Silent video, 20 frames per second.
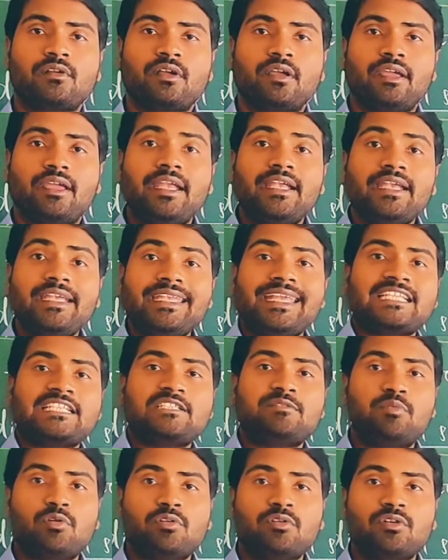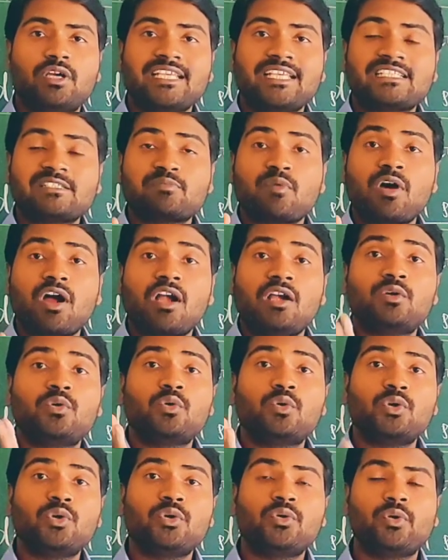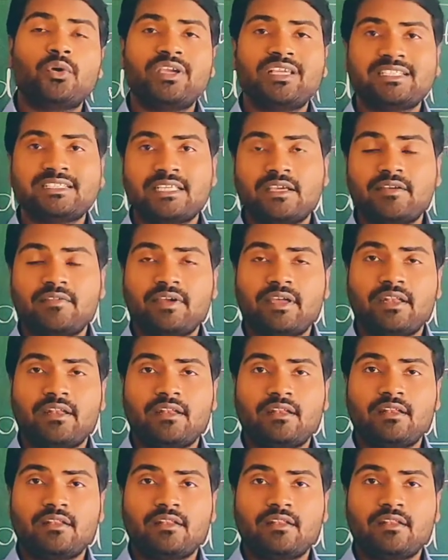In textbook, a small do you know is given.